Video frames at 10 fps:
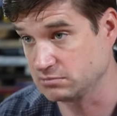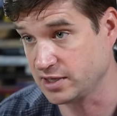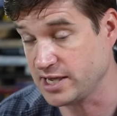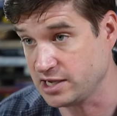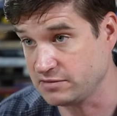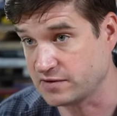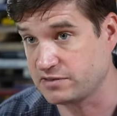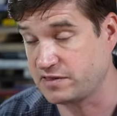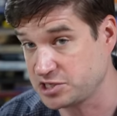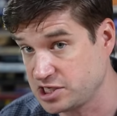leave. I
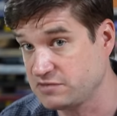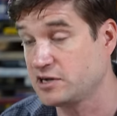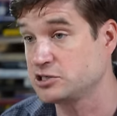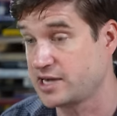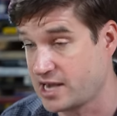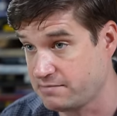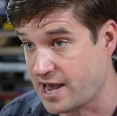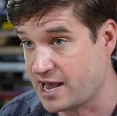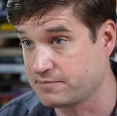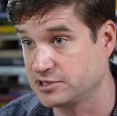think she eventually came
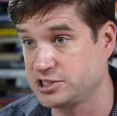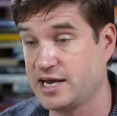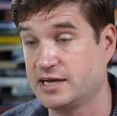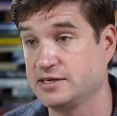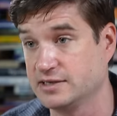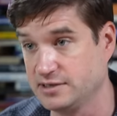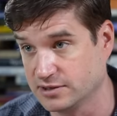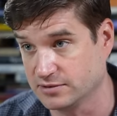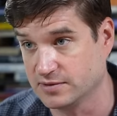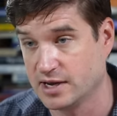back, but yeah. she had to, you
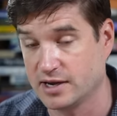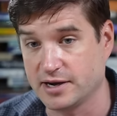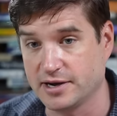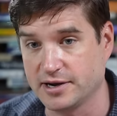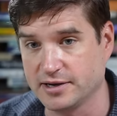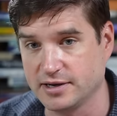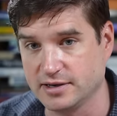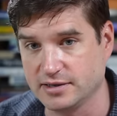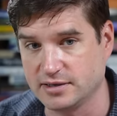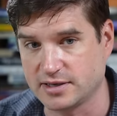know, right. uh,
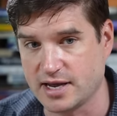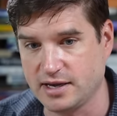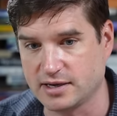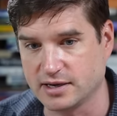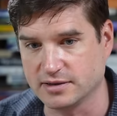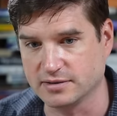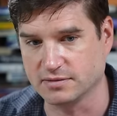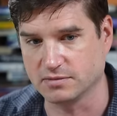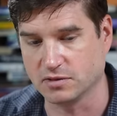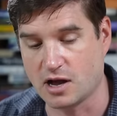take a
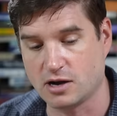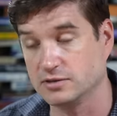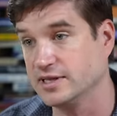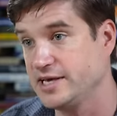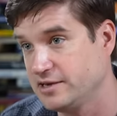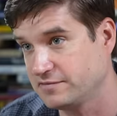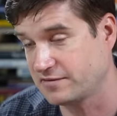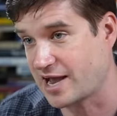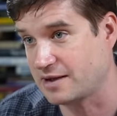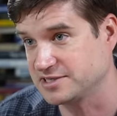long leave
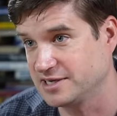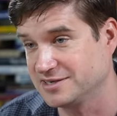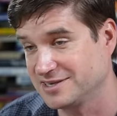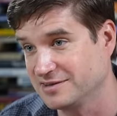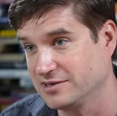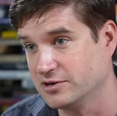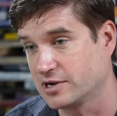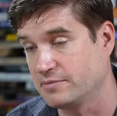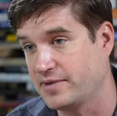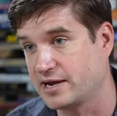of absence and, you know,
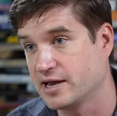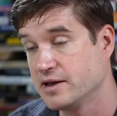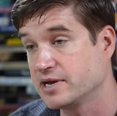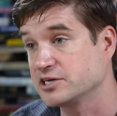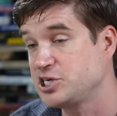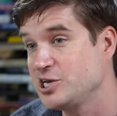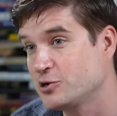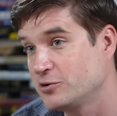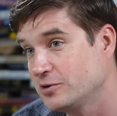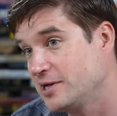come back because she
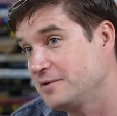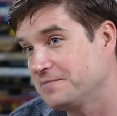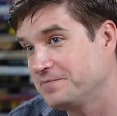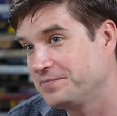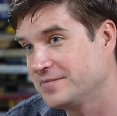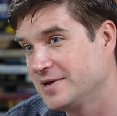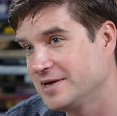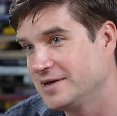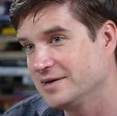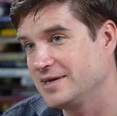couldn't
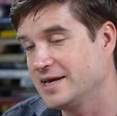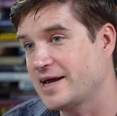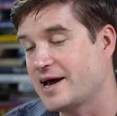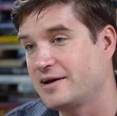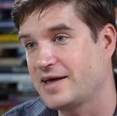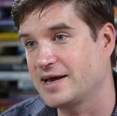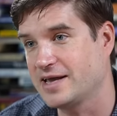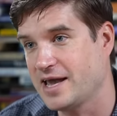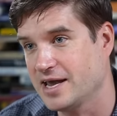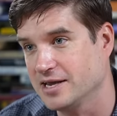get out of that
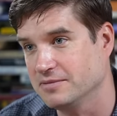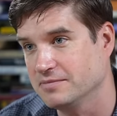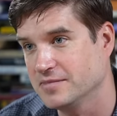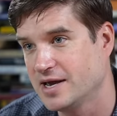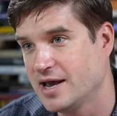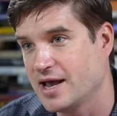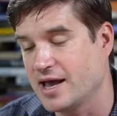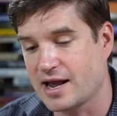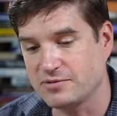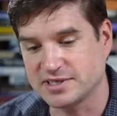game. Right.
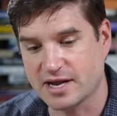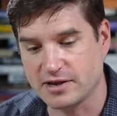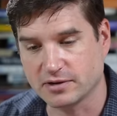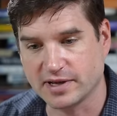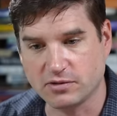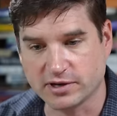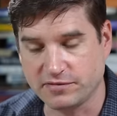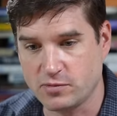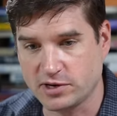And I was telling her, like, look, if you want to